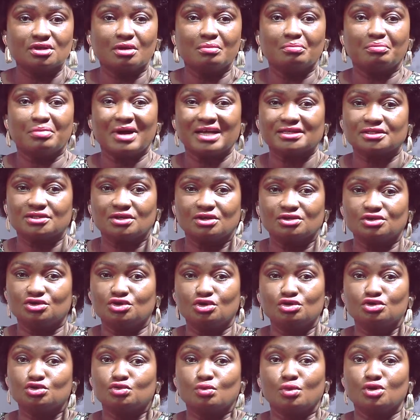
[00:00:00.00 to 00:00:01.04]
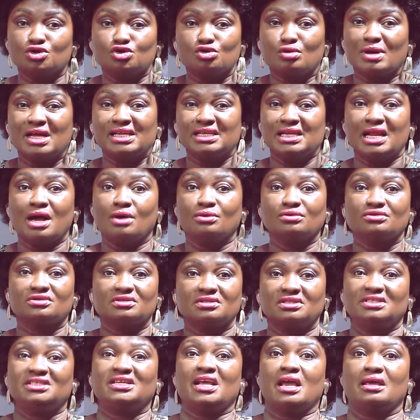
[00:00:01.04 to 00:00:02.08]
some pastors don't want to
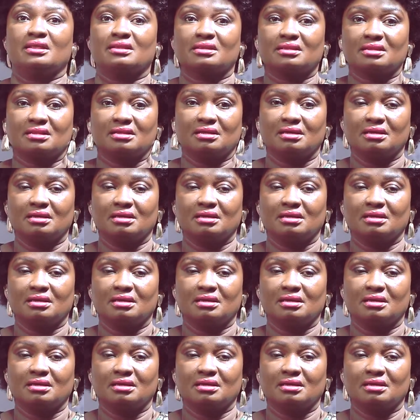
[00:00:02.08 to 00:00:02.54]
announce death